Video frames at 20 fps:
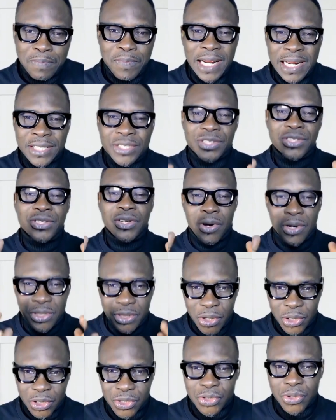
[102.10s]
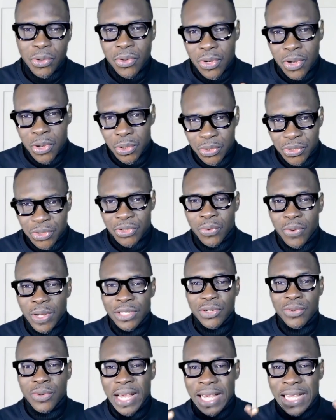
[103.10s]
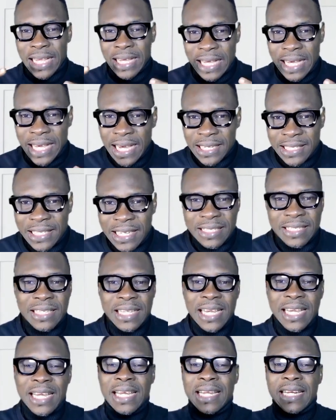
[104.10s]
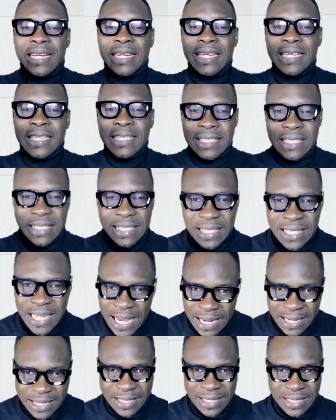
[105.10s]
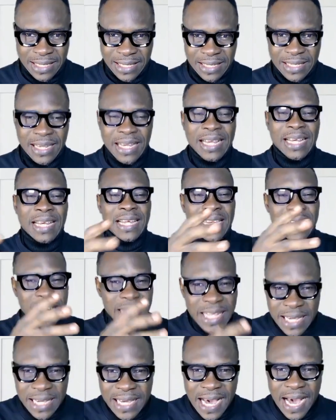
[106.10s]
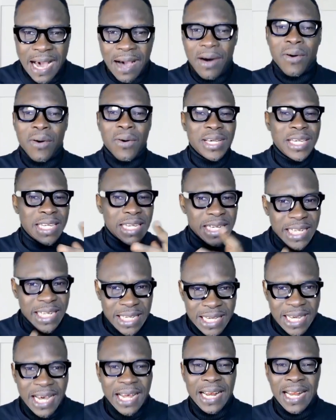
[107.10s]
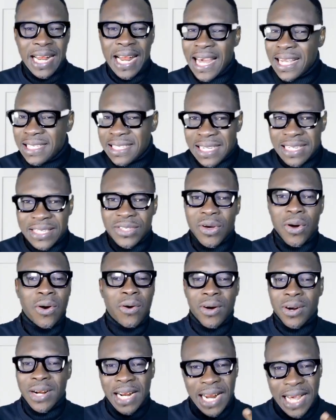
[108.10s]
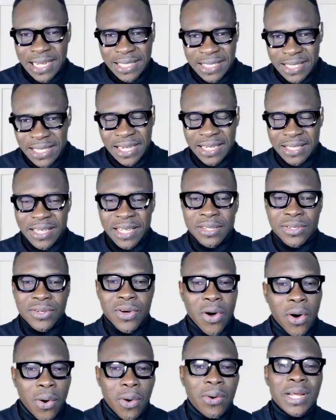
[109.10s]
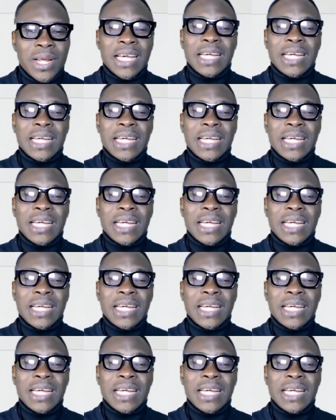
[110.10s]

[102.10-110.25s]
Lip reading: place your soul goes to when you engages in sex, legal or illegal, licensed or unlicensed, is called